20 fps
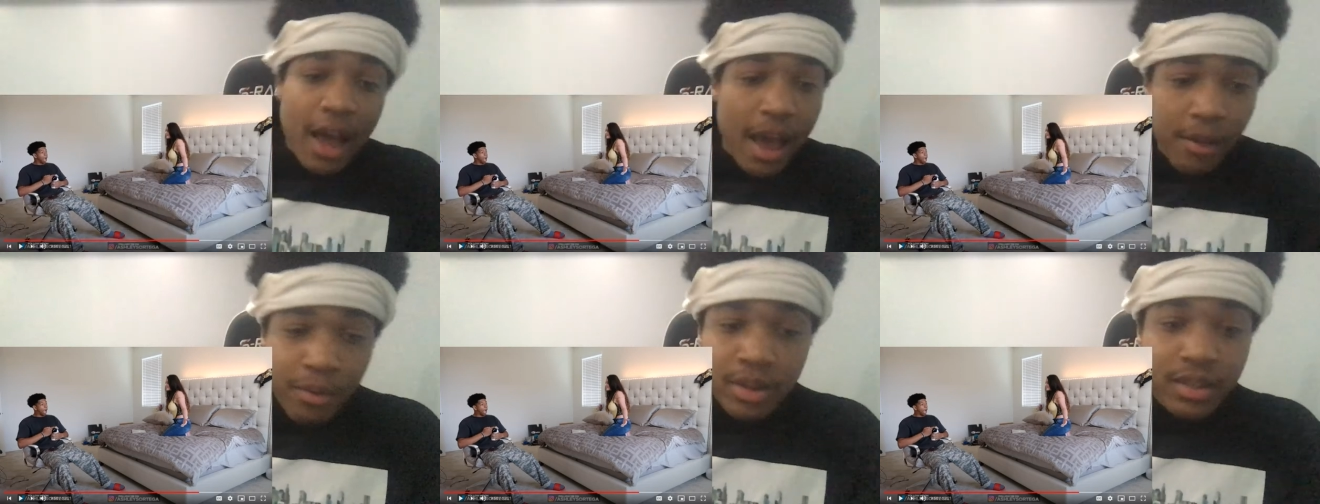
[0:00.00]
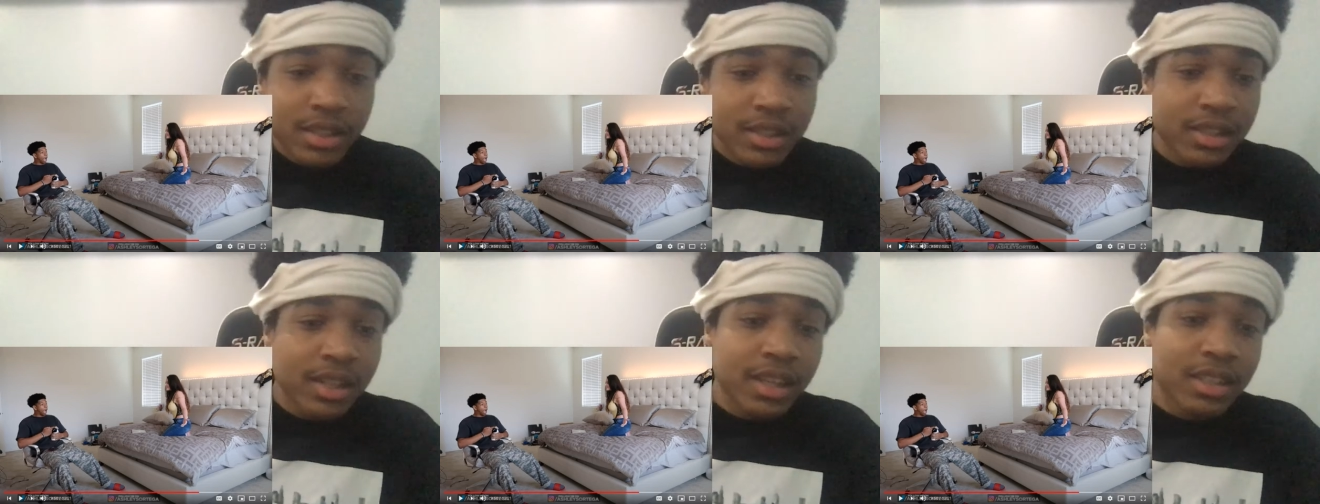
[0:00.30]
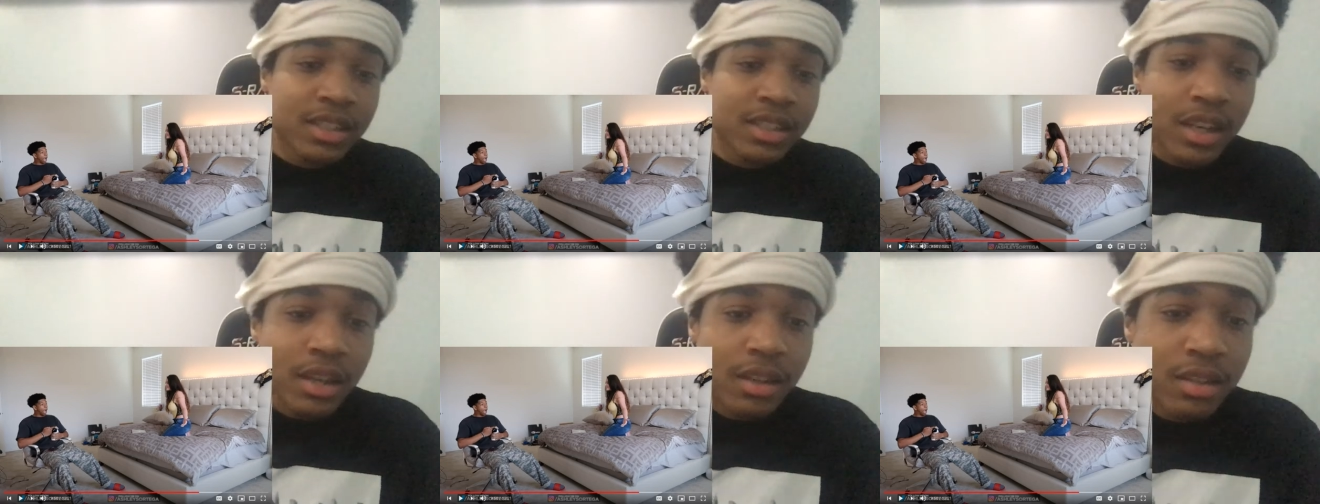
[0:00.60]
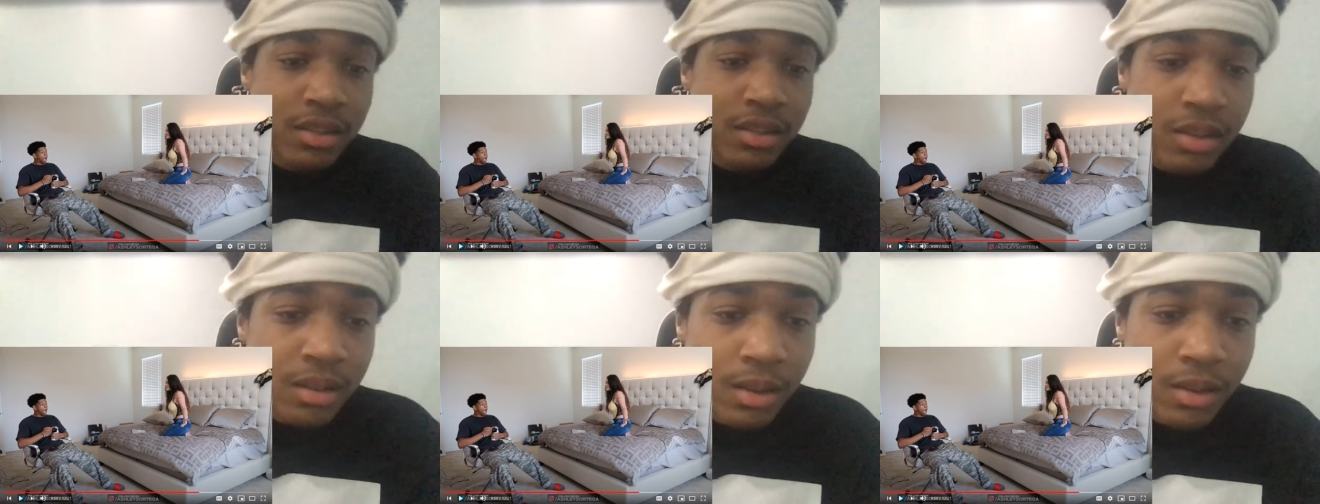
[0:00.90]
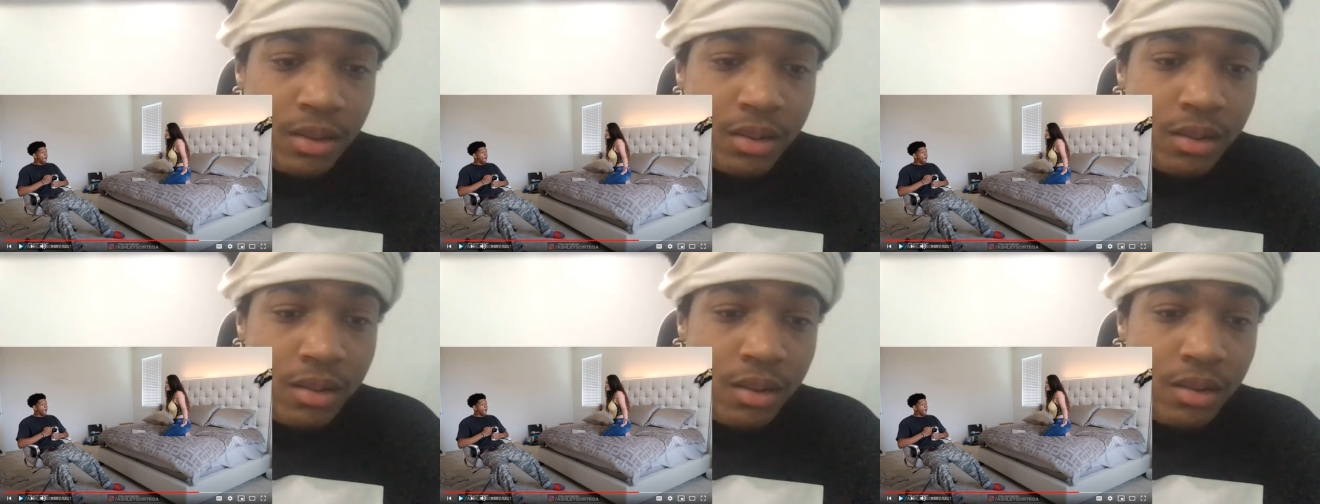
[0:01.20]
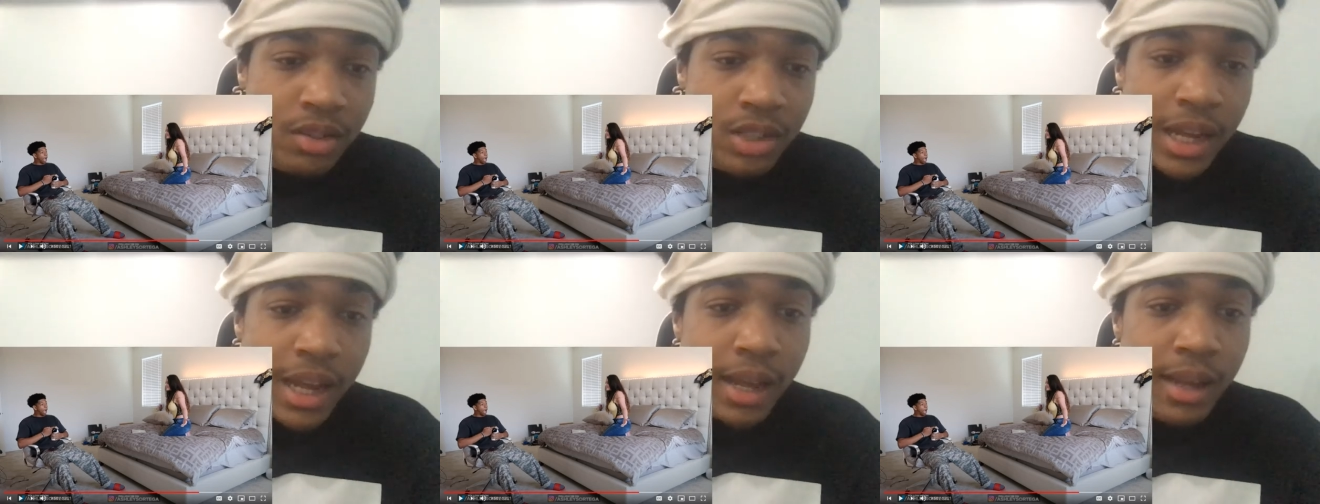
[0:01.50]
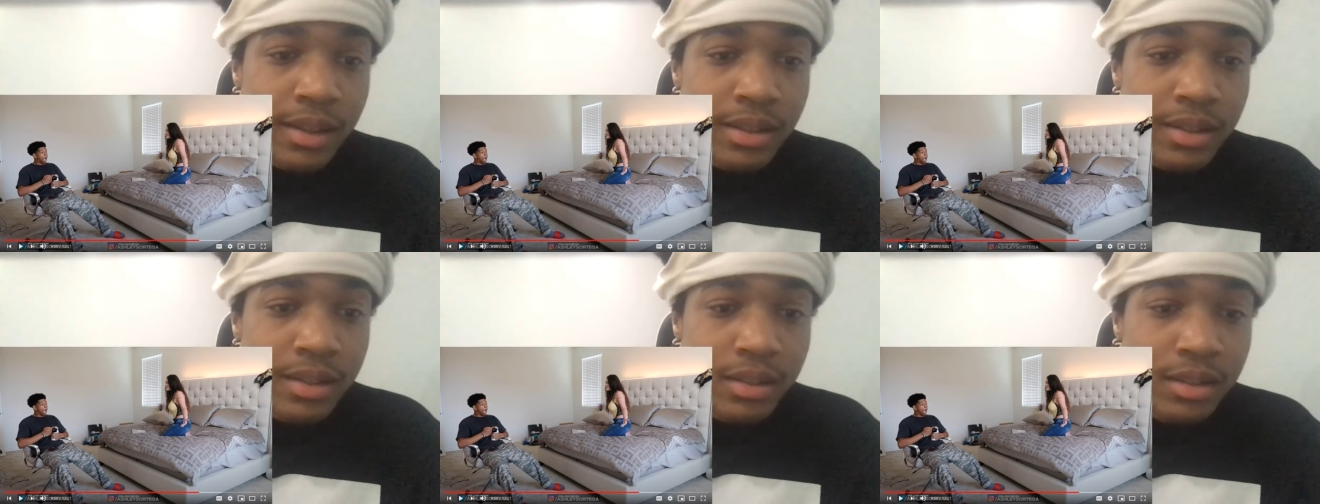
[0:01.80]
what's this nigga J-
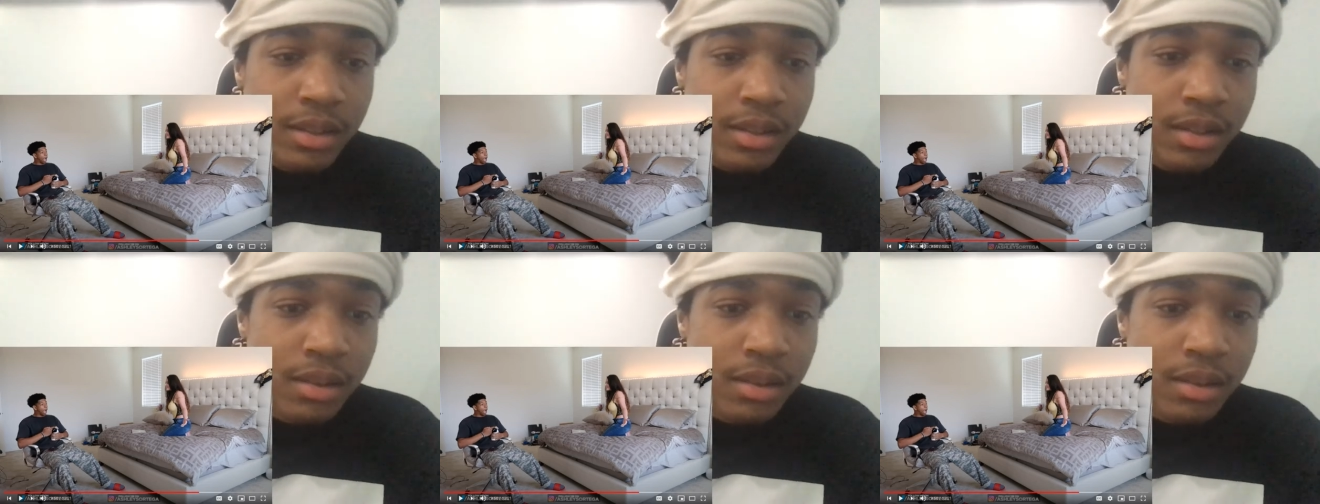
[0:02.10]
Josh?